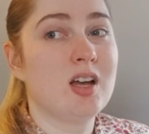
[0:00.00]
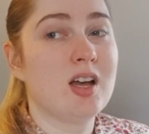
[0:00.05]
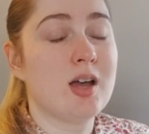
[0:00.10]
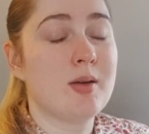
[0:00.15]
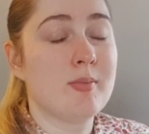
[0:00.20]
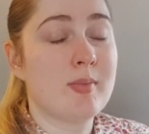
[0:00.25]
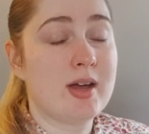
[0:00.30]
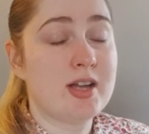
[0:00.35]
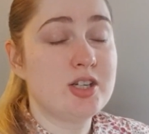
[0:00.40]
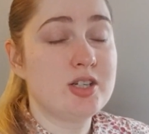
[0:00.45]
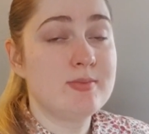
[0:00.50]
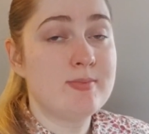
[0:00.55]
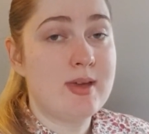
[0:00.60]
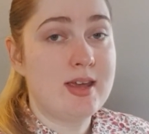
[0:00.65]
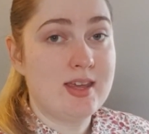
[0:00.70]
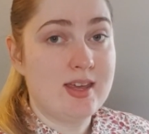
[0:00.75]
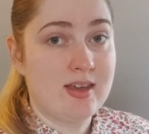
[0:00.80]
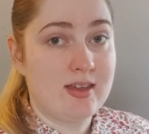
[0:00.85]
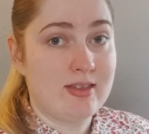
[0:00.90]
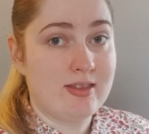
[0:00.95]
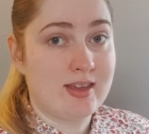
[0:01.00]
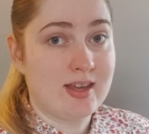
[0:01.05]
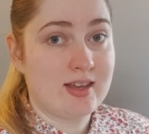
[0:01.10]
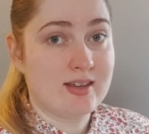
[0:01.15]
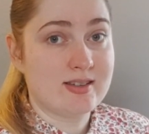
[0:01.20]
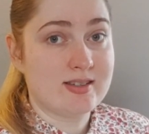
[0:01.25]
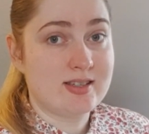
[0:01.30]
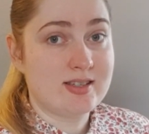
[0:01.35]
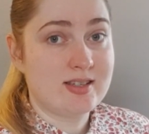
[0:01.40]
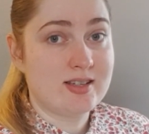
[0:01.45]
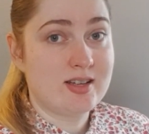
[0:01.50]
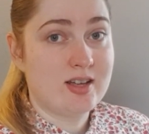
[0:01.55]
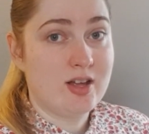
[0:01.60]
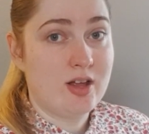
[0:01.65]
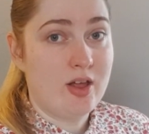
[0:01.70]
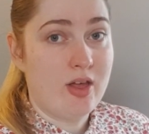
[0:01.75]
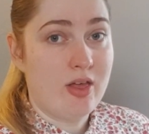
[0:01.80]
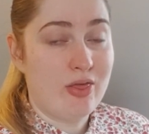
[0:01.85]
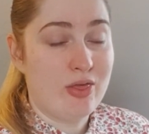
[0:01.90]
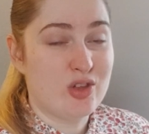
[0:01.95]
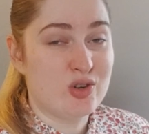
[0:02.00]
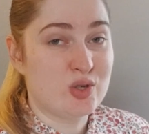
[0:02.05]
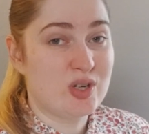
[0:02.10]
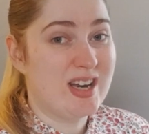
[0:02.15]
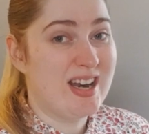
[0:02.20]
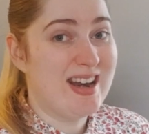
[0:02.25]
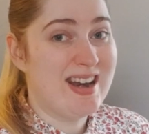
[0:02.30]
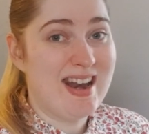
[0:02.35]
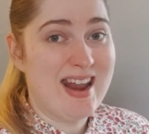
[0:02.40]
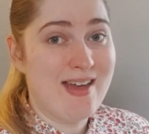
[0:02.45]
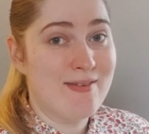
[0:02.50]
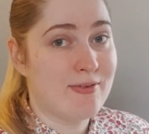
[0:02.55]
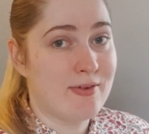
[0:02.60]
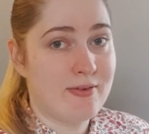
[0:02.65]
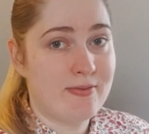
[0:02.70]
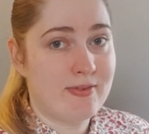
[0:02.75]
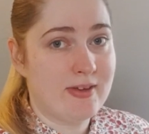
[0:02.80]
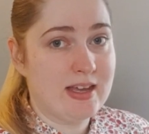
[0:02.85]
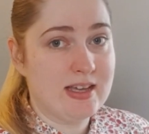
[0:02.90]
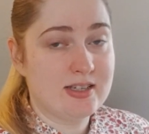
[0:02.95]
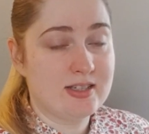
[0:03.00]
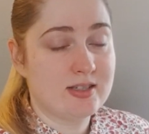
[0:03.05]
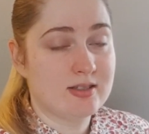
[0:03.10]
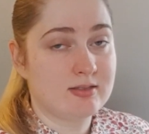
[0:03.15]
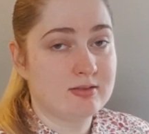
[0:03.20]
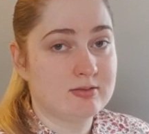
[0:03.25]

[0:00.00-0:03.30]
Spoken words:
Imagine making things that never fit.